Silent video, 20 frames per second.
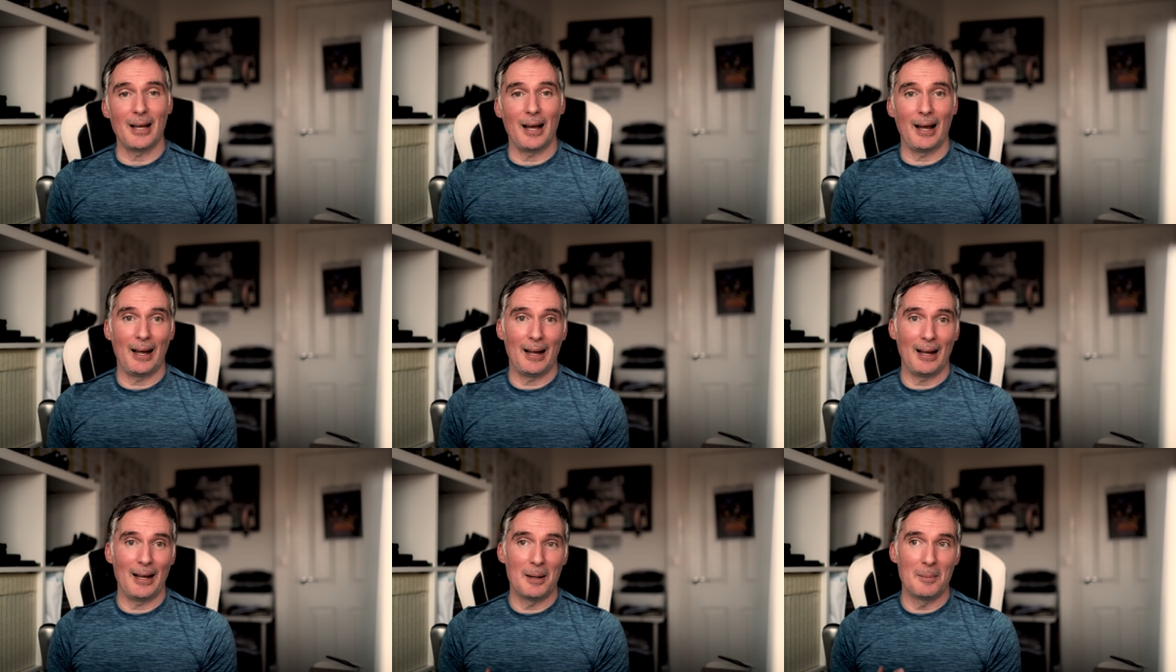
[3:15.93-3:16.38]

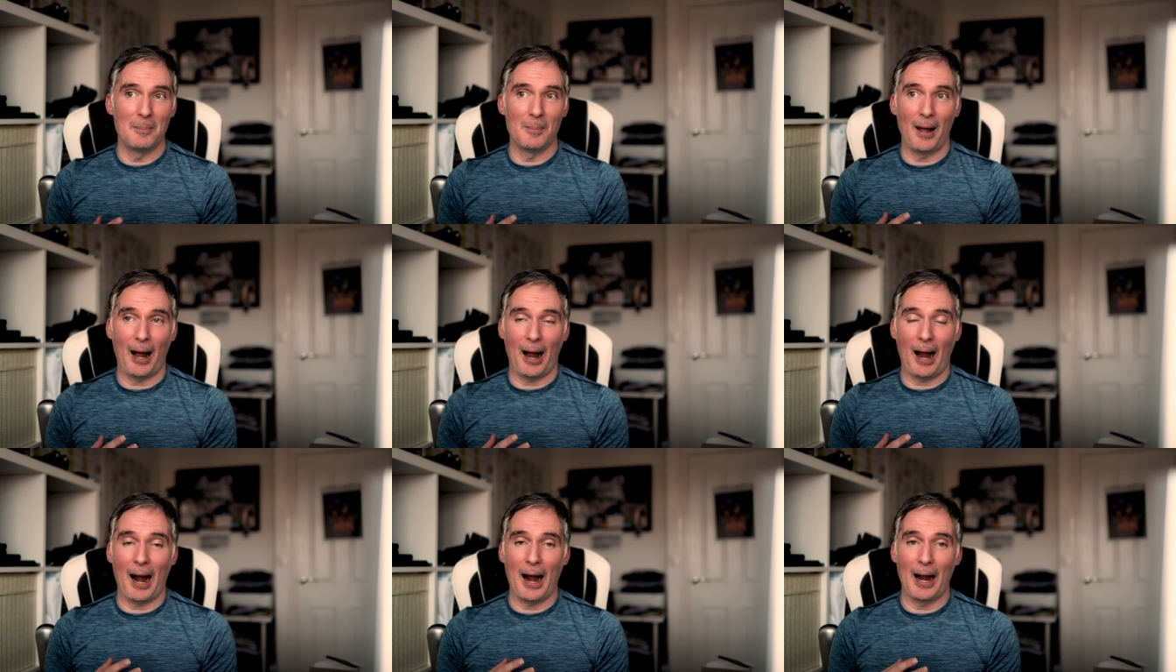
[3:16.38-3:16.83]

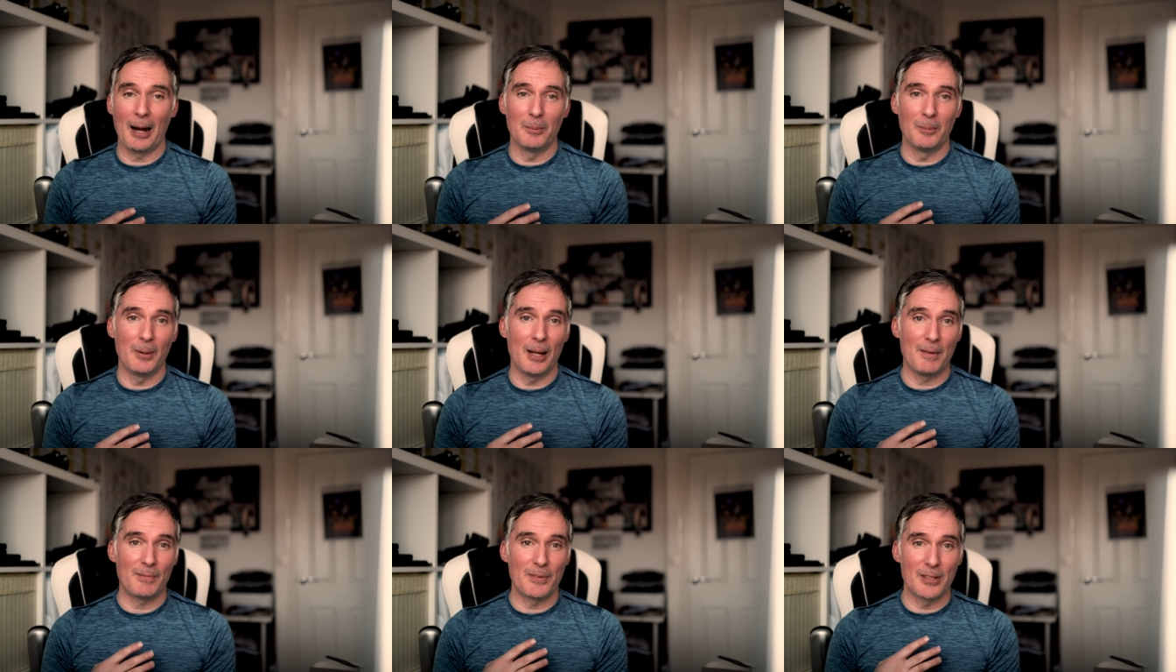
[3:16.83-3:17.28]

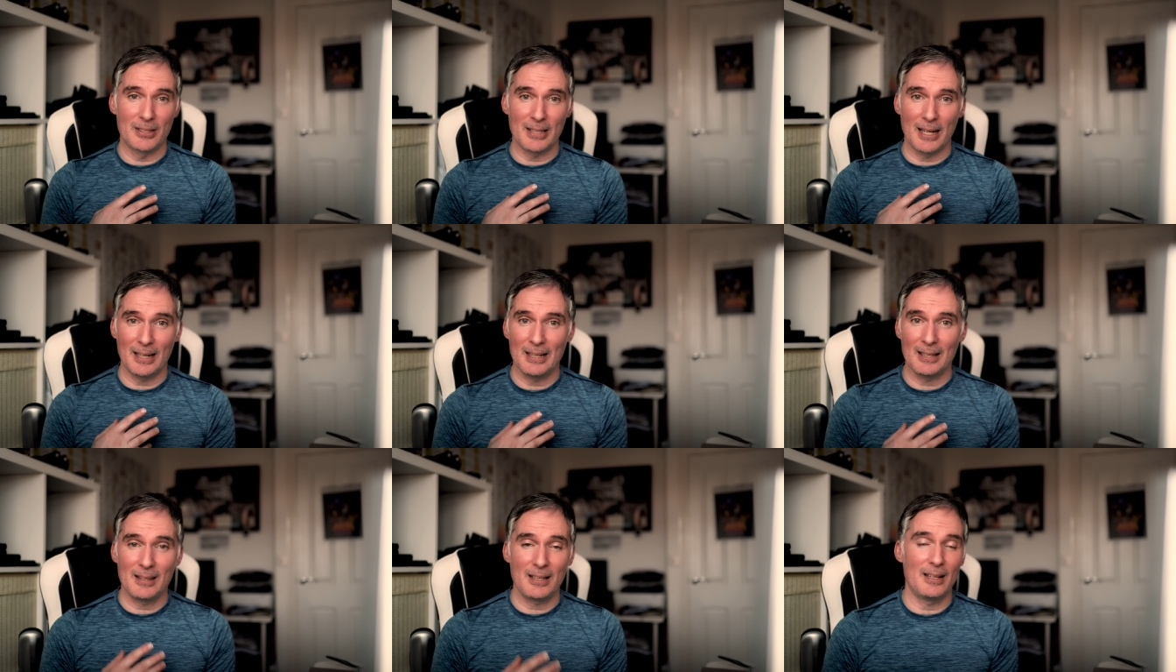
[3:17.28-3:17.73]
If there's
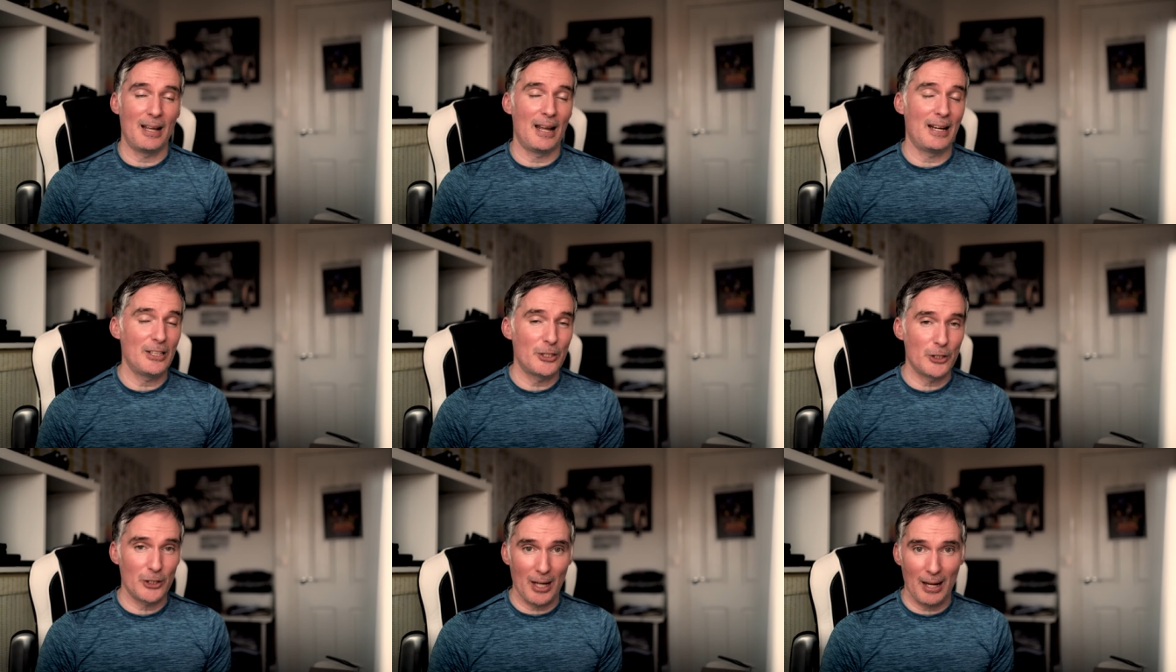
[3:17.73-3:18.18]

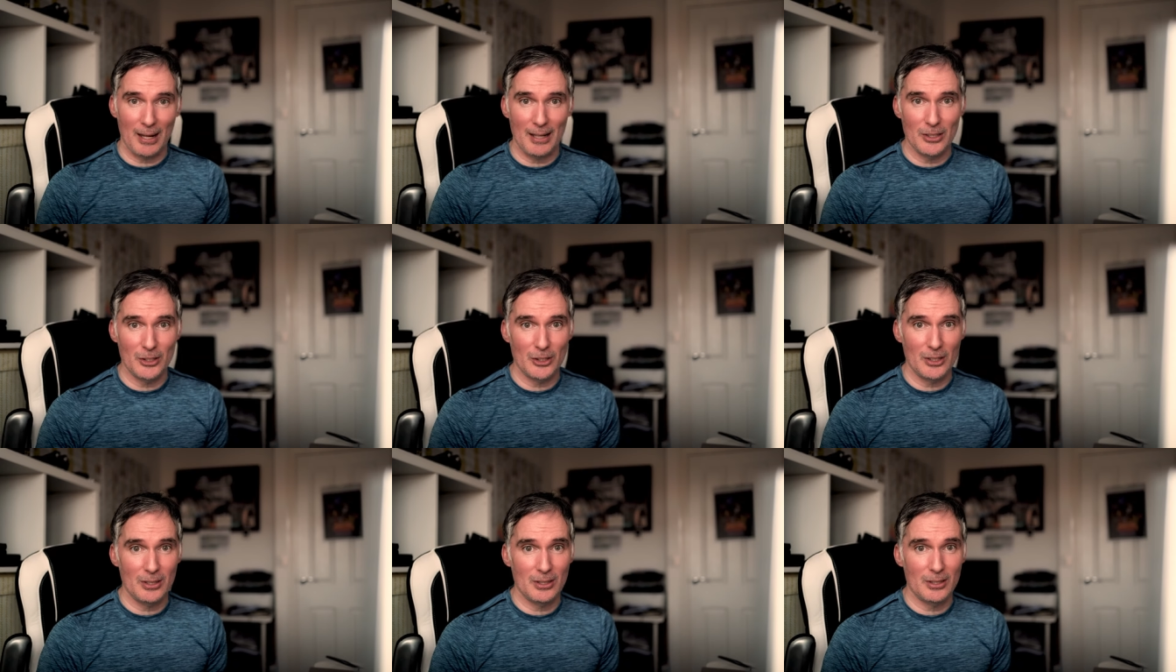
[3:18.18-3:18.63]
any
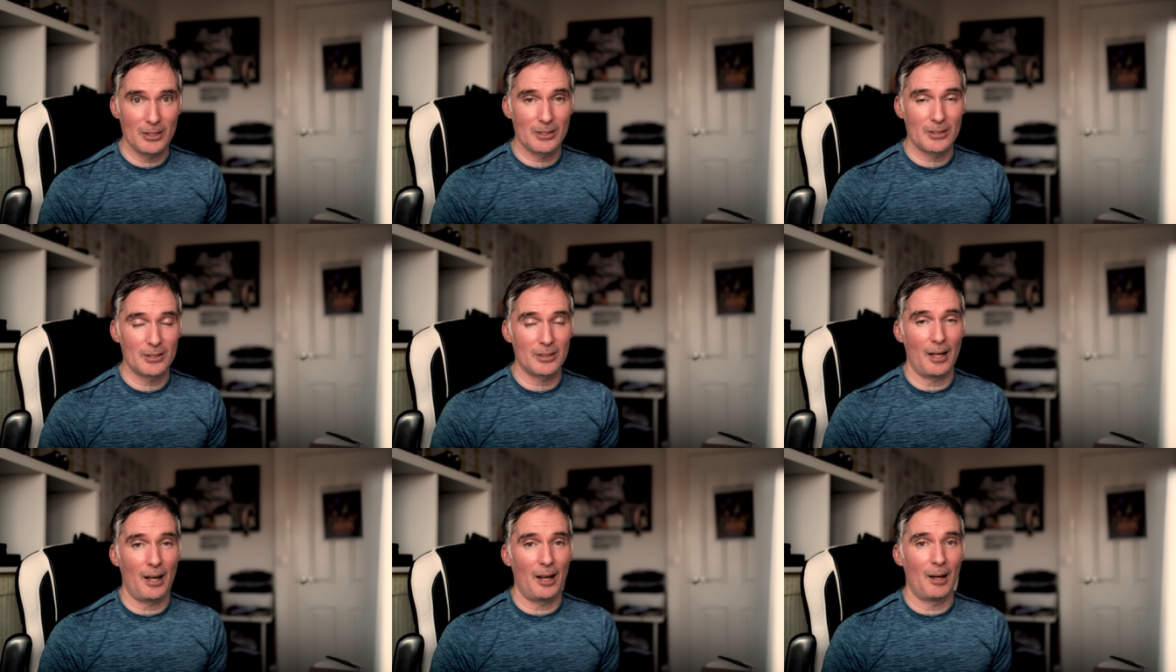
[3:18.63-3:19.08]

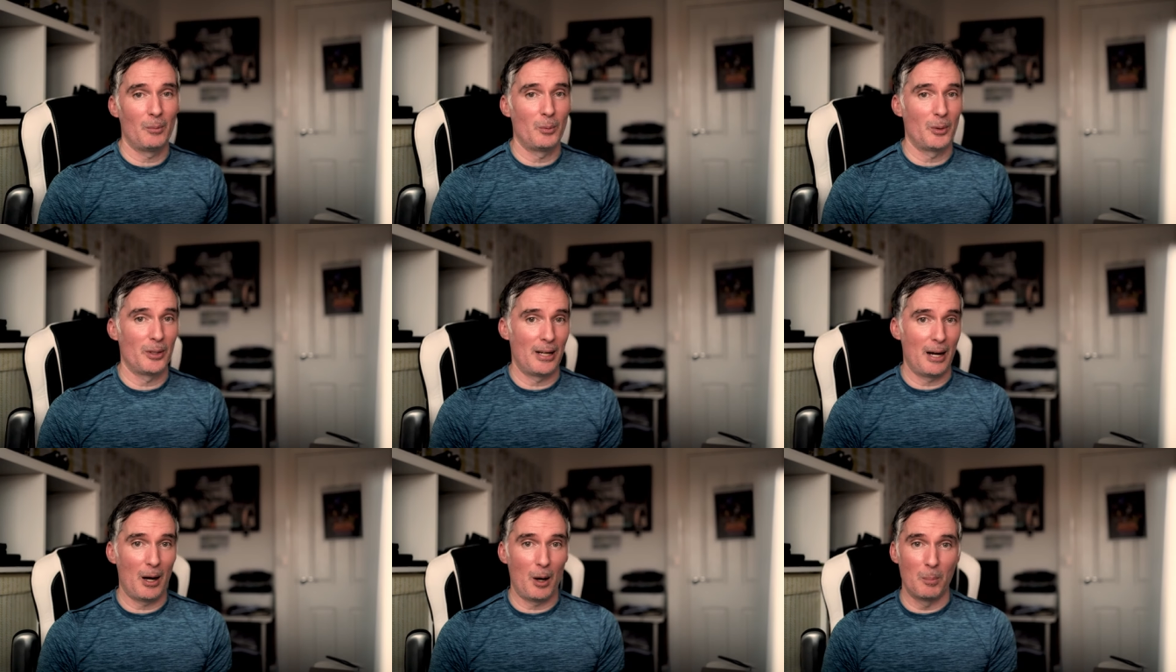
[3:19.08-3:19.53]
changes
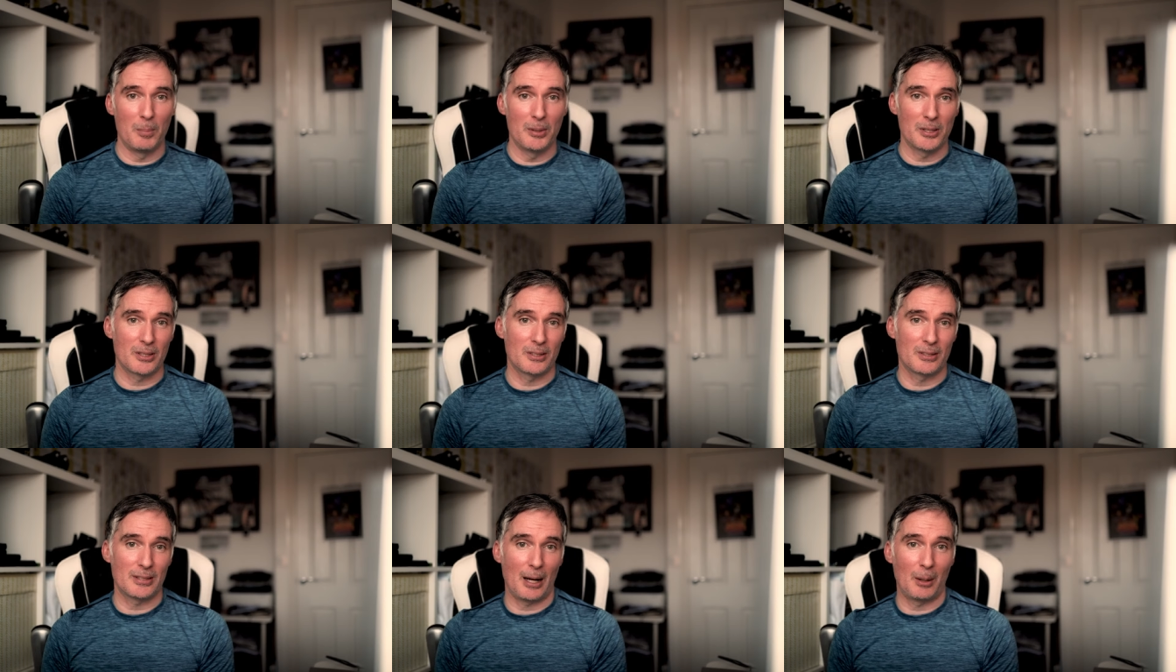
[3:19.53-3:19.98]
within our business,